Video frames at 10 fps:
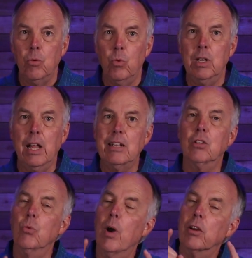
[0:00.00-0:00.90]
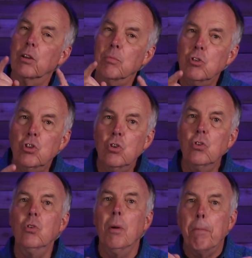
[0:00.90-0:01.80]
we'd like to welcome
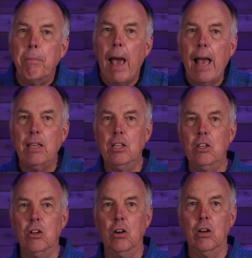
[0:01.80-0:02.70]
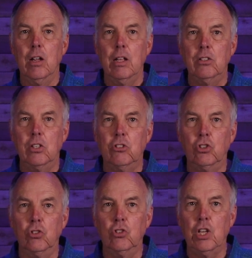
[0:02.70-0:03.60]
you back here to
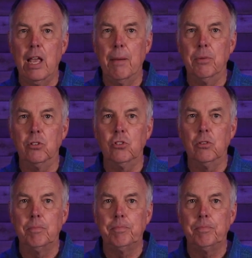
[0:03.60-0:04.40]
church campus.